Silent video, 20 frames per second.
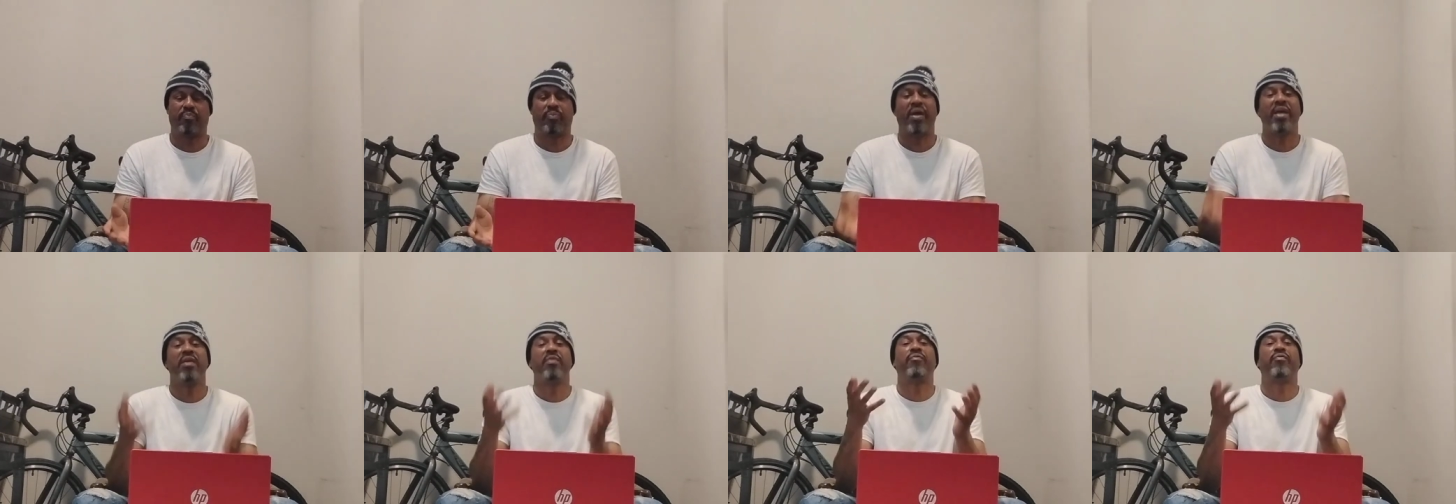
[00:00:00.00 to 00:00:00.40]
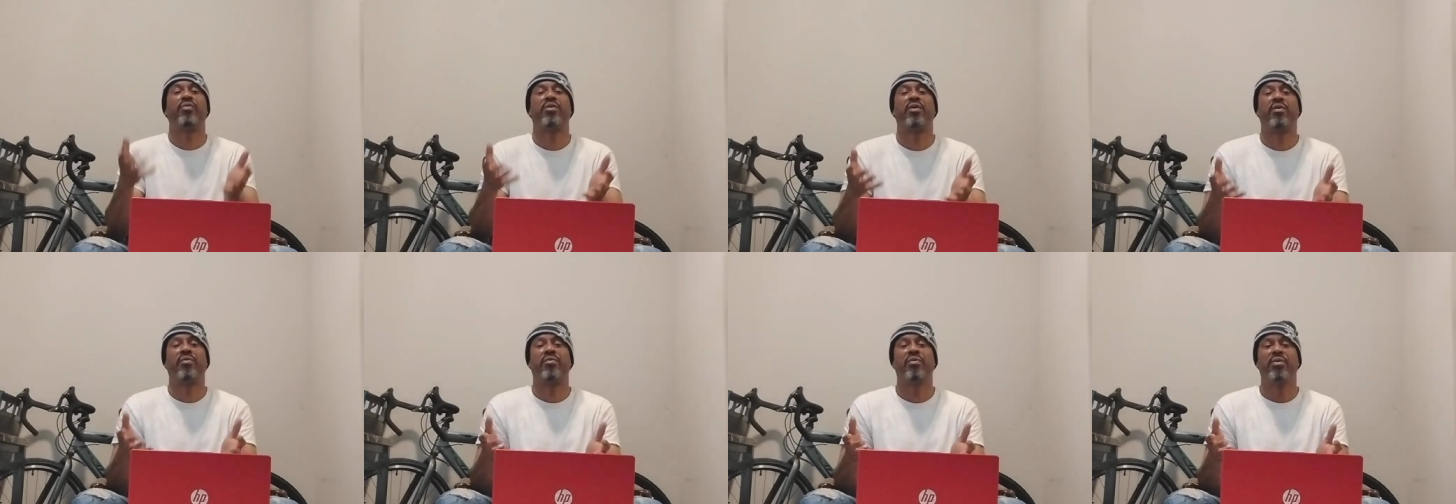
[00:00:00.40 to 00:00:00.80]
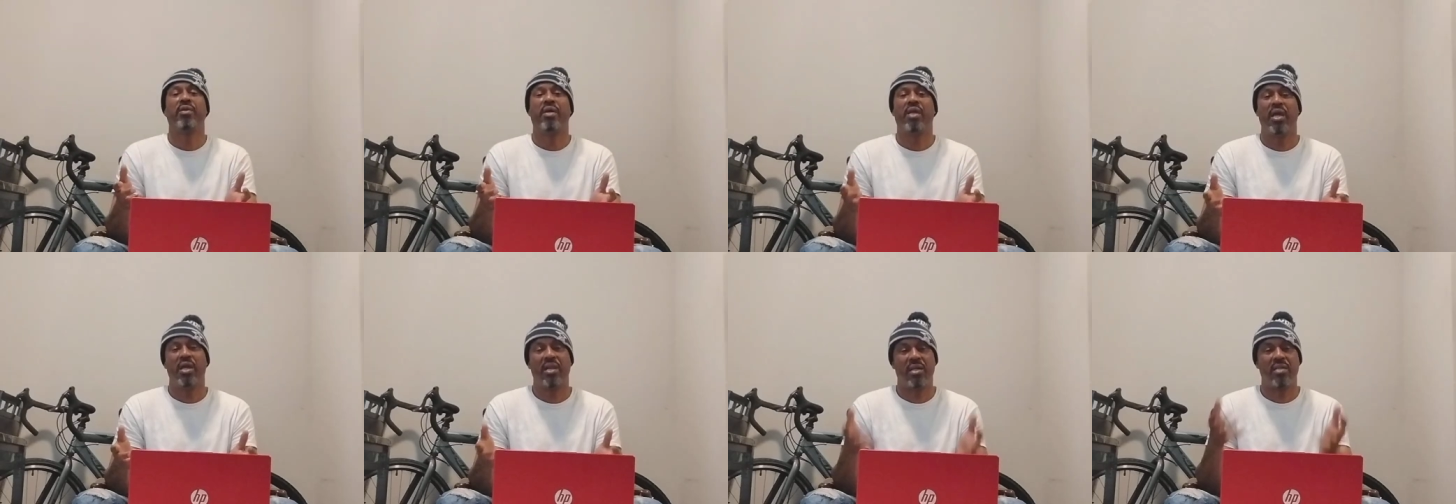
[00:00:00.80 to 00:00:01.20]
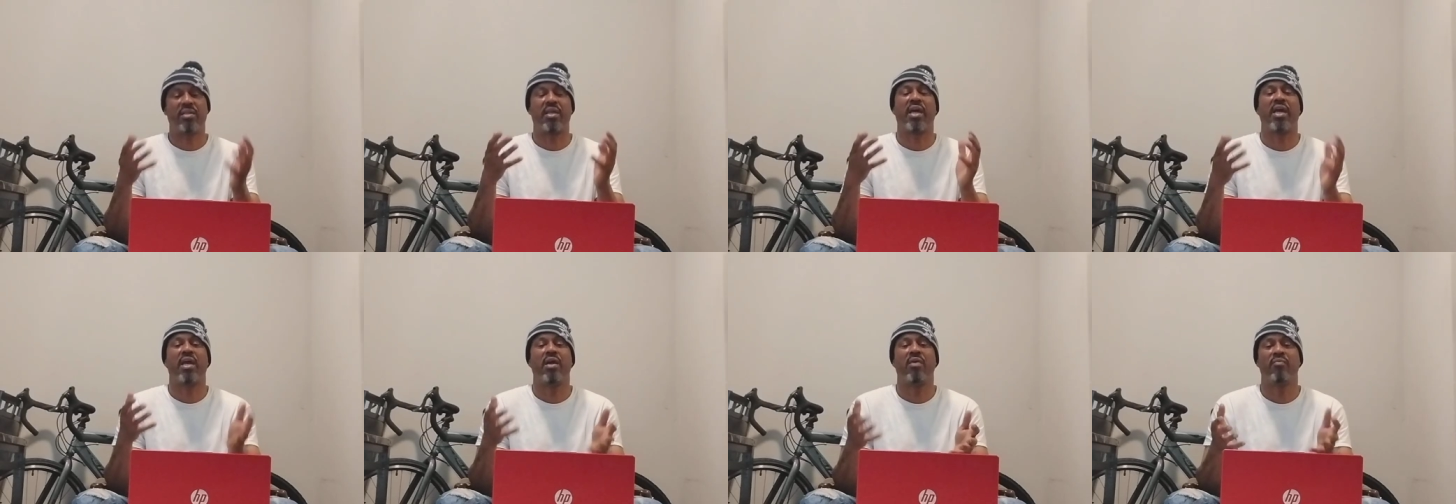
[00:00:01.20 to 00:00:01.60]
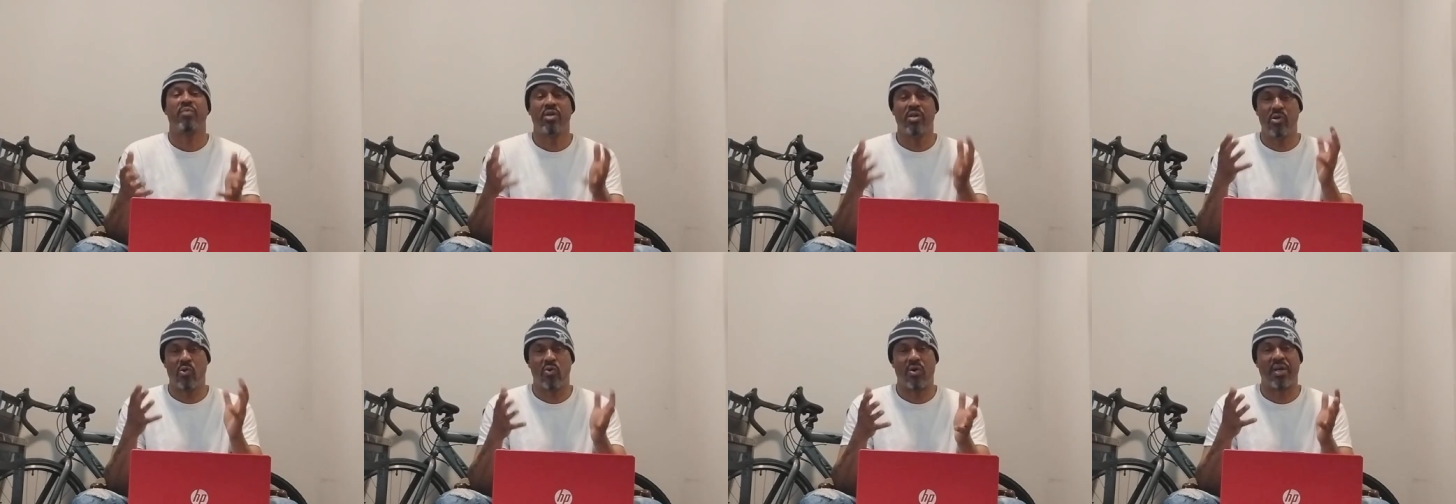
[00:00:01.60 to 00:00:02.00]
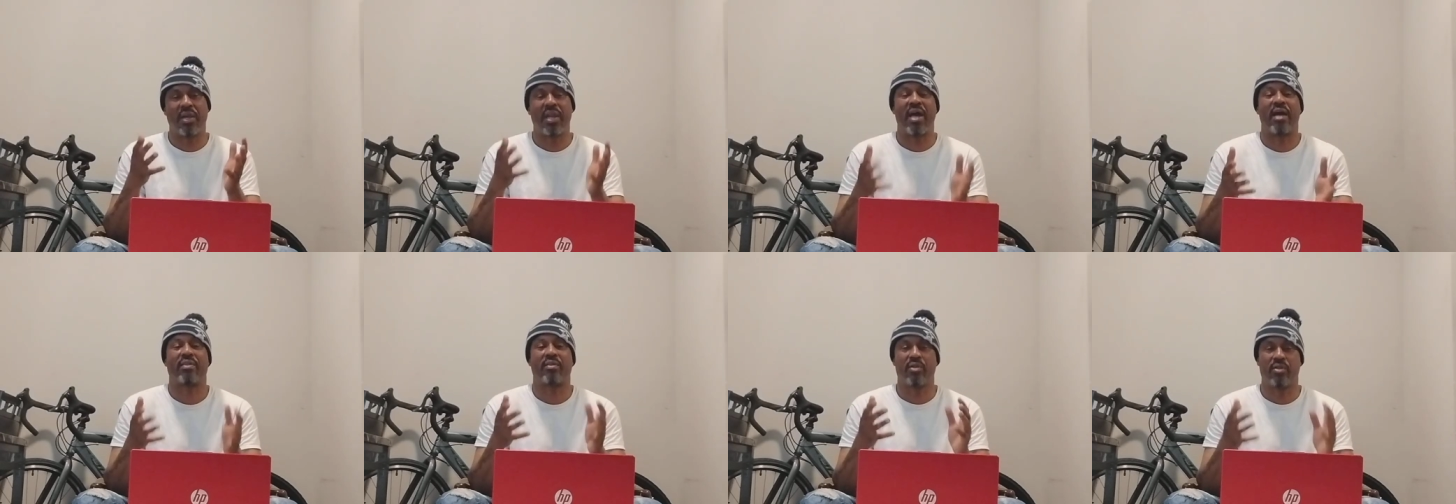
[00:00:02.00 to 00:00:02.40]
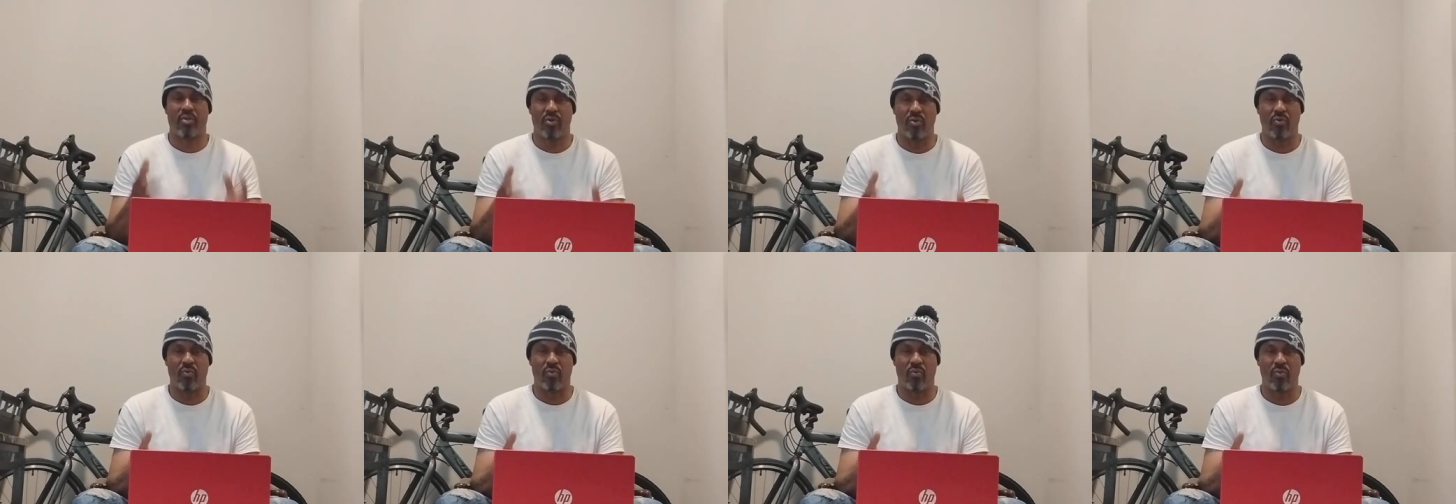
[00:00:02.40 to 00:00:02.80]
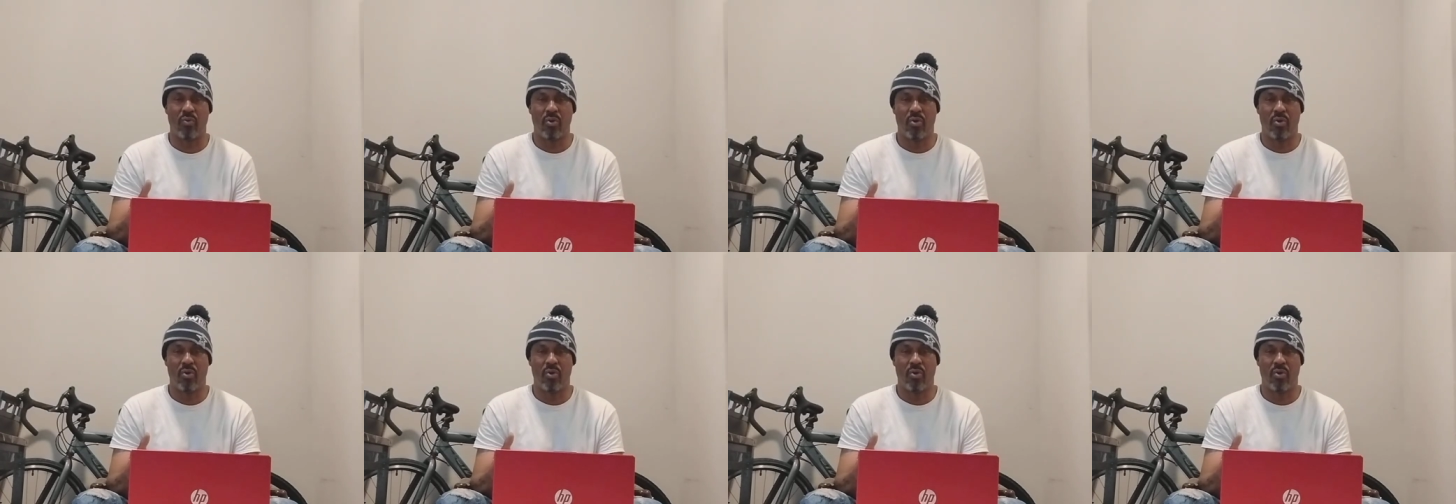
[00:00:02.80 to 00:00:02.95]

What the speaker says: pay for anything we going out to do?